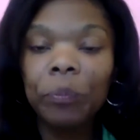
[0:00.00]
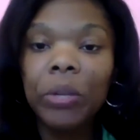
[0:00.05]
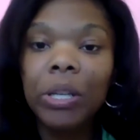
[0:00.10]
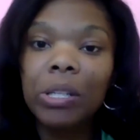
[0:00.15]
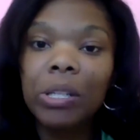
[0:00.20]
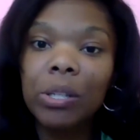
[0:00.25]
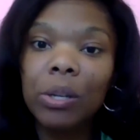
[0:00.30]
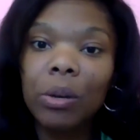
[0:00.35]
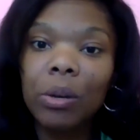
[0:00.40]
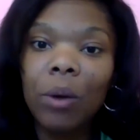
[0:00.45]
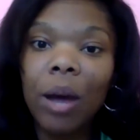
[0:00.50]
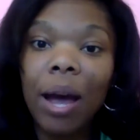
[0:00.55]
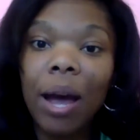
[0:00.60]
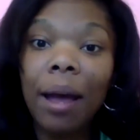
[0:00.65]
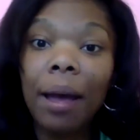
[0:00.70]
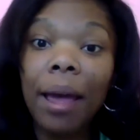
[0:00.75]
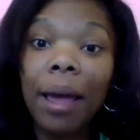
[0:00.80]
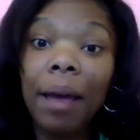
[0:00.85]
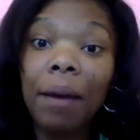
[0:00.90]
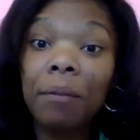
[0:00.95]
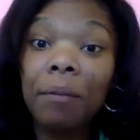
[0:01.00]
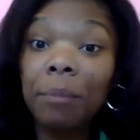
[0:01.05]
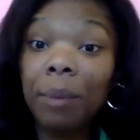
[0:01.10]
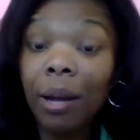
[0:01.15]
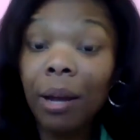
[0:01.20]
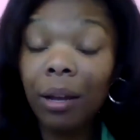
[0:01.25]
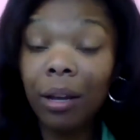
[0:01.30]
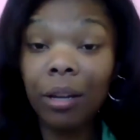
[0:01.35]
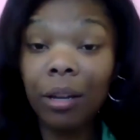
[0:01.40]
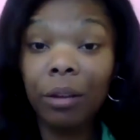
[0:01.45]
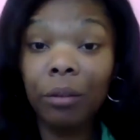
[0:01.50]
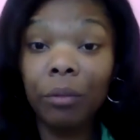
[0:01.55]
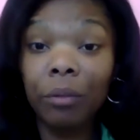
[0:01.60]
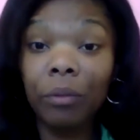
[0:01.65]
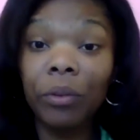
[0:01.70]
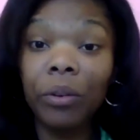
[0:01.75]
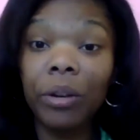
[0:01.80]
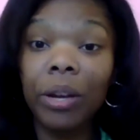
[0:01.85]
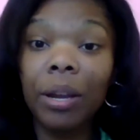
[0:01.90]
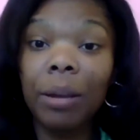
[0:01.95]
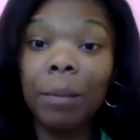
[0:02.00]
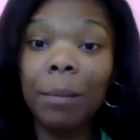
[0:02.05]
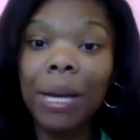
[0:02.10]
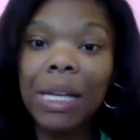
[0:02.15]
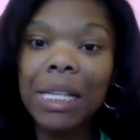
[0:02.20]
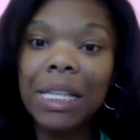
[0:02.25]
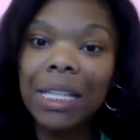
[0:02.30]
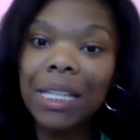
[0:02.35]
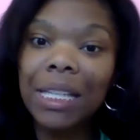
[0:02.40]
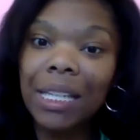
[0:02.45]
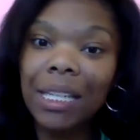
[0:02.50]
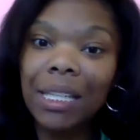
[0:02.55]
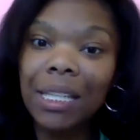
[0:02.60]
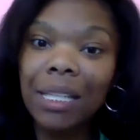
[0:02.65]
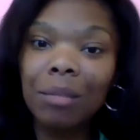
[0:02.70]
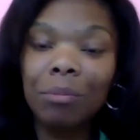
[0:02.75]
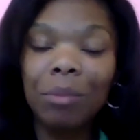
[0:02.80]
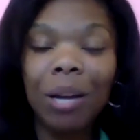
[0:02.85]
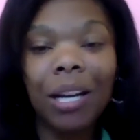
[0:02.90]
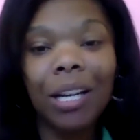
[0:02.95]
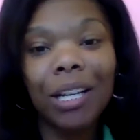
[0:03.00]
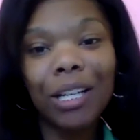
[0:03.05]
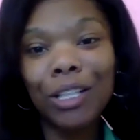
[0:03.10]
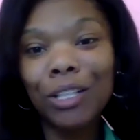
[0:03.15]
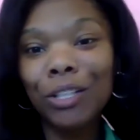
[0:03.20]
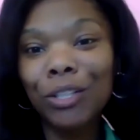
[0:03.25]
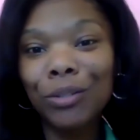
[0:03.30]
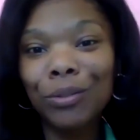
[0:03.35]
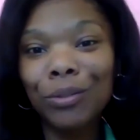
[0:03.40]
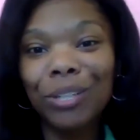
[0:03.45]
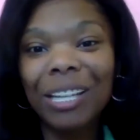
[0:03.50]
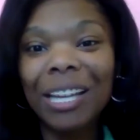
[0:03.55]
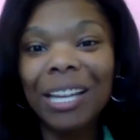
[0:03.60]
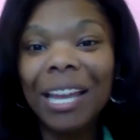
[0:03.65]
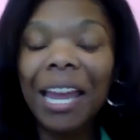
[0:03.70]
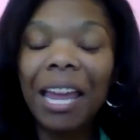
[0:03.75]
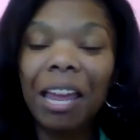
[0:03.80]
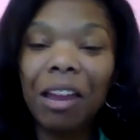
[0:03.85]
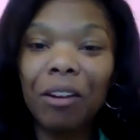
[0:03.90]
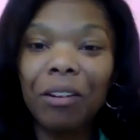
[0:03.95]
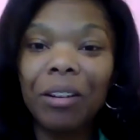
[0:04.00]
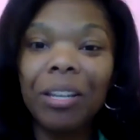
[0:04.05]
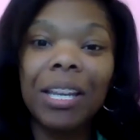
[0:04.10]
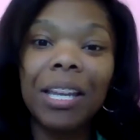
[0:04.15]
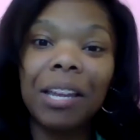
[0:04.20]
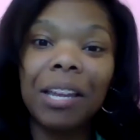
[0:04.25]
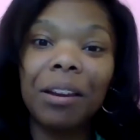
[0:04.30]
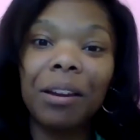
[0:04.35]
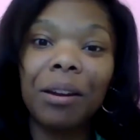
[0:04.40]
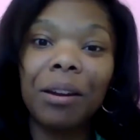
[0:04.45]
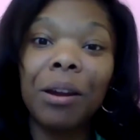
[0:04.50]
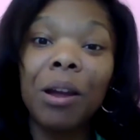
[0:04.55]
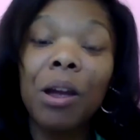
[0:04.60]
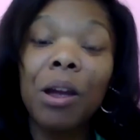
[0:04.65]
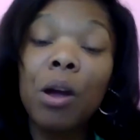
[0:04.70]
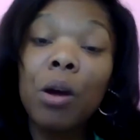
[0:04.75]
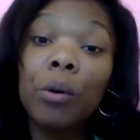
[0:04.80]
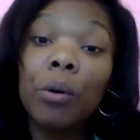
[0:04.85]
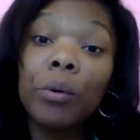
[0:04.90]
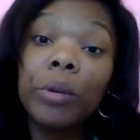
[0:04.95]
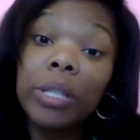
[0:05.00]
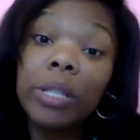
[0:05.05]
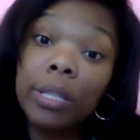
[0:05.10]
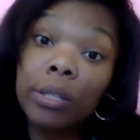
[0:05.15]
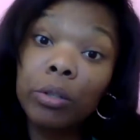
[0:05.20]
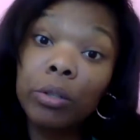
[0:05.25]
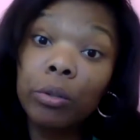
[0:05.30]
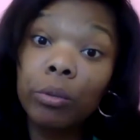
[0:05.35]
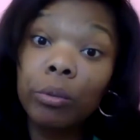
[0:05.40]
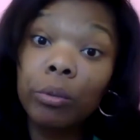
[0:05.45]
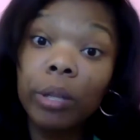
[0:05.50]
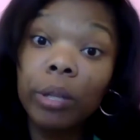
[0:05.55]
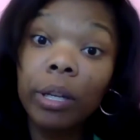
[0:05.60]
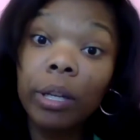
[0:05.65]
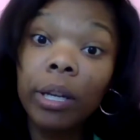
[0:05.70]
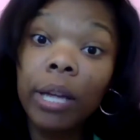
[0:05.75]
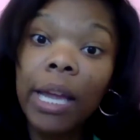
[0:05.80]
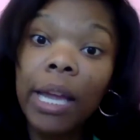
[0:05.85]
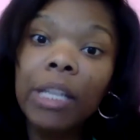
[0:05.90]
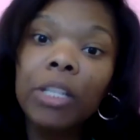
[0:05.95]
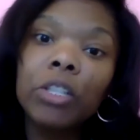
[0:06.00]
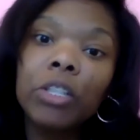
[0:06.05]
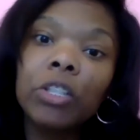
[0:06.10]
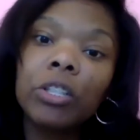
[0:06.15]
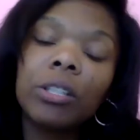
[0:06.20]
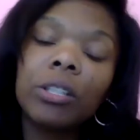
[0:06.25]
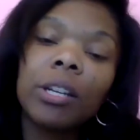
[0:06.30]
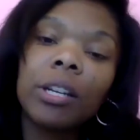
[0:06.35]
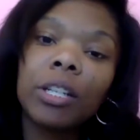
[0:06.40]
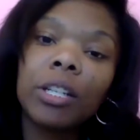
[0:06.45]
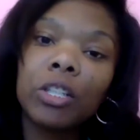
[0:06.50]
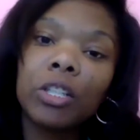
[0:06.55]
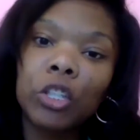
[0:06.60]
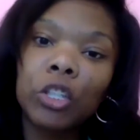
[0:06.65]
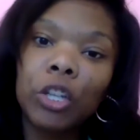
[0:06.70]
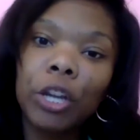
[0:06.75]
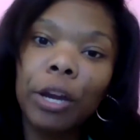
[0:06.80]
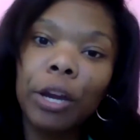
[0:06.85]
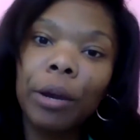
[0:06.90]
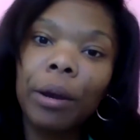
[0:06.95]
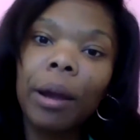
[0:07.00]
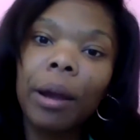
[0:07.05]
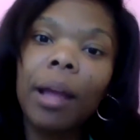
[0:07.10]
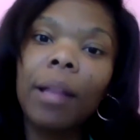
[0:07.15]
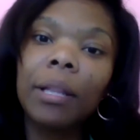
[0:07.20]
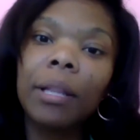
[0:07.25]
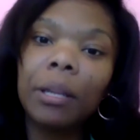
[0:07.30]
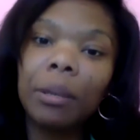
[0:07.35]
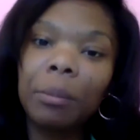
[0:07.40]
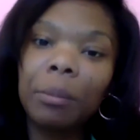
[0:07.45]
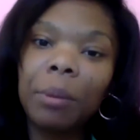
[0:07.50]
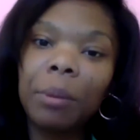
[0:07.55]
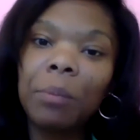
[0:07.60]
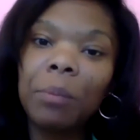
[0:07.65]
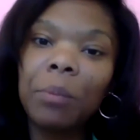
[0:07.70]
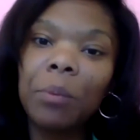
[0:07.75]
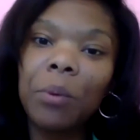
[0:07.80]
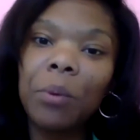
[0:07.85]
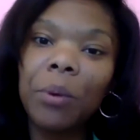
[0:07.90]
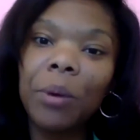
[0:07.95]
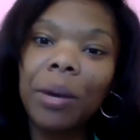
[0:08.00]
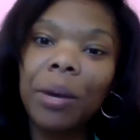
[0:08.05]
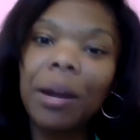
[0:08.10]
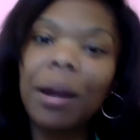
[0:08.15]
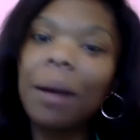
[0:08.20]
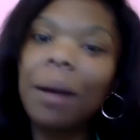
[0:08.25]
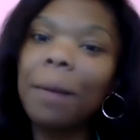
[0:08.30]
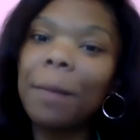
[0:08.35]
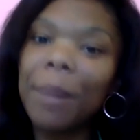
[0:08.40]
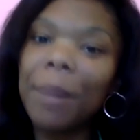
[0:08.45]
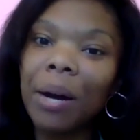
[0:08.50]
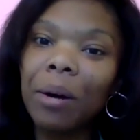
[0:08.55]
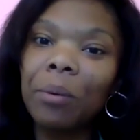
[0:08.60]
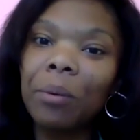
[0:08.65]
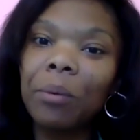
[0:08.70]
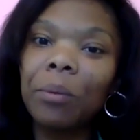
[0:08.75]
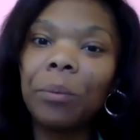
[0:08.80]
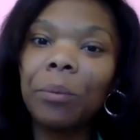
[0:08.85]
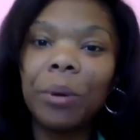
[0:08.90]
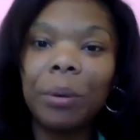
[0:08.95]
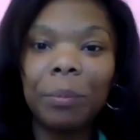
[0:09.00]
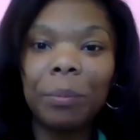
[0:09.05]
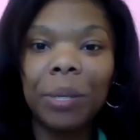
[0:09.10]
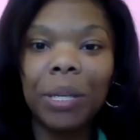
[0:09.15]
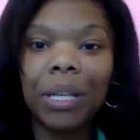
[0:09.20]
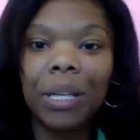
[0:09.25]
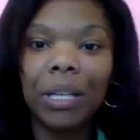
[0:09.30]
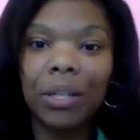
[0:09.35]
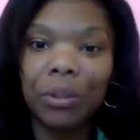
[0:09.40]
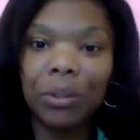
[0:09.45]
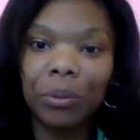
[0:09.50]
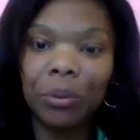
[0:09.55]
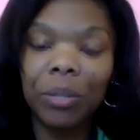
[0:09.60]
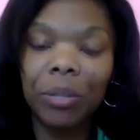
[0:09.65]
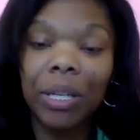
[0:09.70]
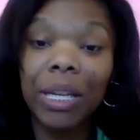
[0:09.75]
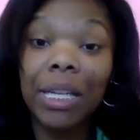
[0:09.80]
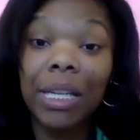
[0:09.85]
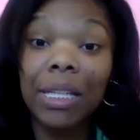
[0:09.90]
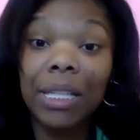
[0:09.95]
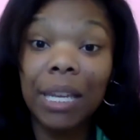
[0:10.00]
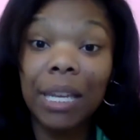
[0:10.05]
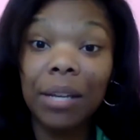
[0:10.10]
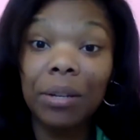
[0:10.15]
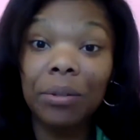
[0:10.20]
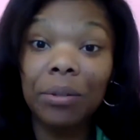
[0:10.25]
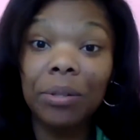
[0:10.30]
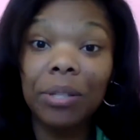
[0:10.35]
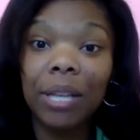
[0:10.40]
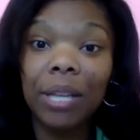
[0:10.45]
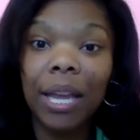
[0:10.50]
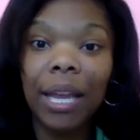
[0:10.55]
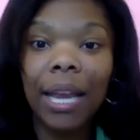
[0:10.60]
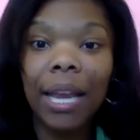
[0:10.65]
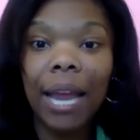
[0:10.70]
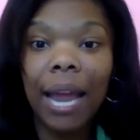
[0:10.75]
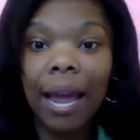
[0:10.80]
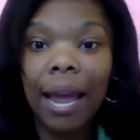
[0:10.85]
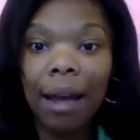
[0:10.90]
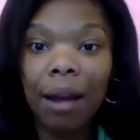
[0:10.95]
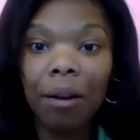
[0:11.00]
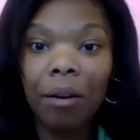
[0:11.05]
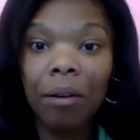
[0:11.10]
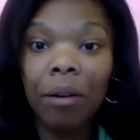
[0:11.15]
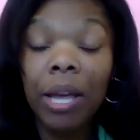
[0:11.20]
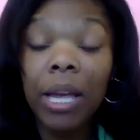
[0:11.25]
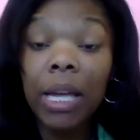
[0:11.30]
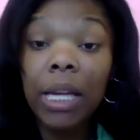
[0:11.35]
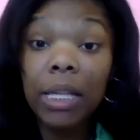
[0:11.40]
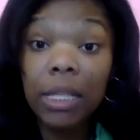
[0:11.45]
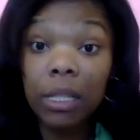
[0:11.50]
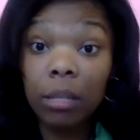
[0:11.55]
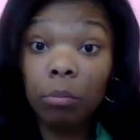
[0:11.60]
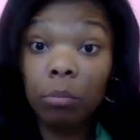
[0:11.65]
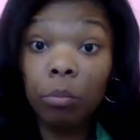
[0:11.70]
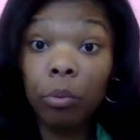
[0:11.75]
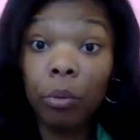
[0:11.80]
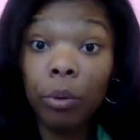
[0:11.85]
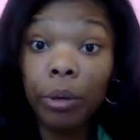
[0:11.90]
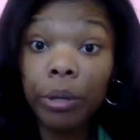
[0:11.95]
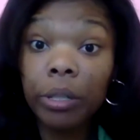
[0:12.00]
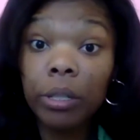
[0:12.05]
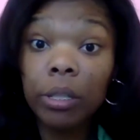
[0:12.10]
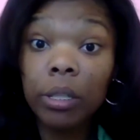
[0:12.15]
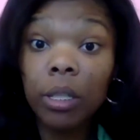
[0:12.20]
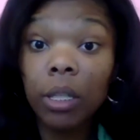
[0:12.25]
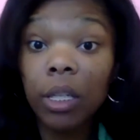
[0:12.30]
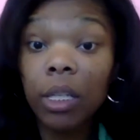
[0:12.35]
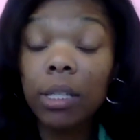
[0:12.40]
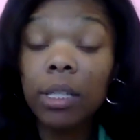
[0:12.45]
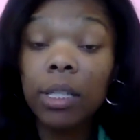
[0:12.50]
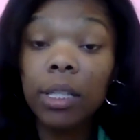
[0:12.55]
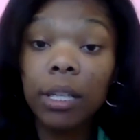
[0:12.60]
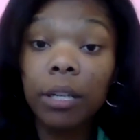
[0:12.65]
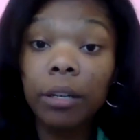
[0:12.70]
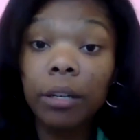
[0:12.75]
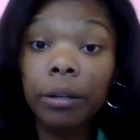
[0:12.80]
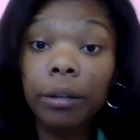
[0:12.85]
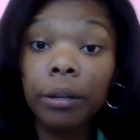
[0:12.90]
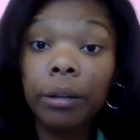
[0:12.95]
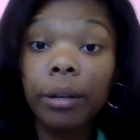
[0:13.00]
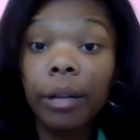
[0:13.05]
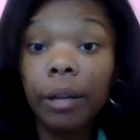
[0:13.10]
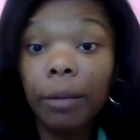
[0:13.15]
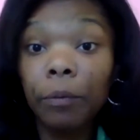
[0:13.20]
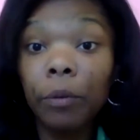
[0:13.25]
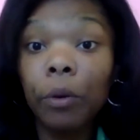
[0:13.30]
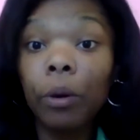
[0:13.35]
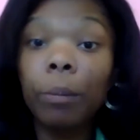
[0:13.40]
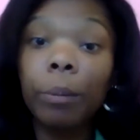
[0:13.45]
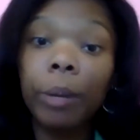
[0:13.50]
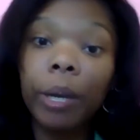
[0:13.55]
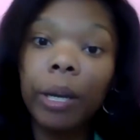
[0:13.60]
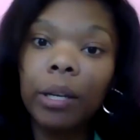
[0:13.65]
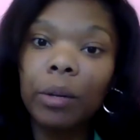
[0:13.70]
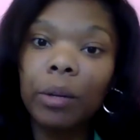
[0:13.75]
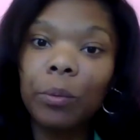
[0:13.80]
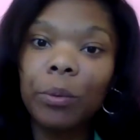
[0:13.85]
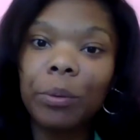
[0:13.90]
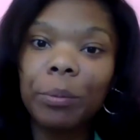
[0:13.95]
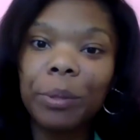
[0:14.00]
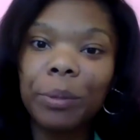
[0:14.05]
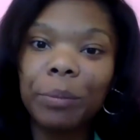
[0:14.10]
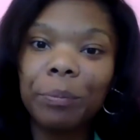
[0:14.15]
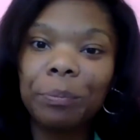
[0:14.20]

So I have my good friend, my sis, my good Judy Aaron here, who is a doula, and she's going to share a little bit more about what being a doula entails and how it's important to consider if you're a pregnant woman.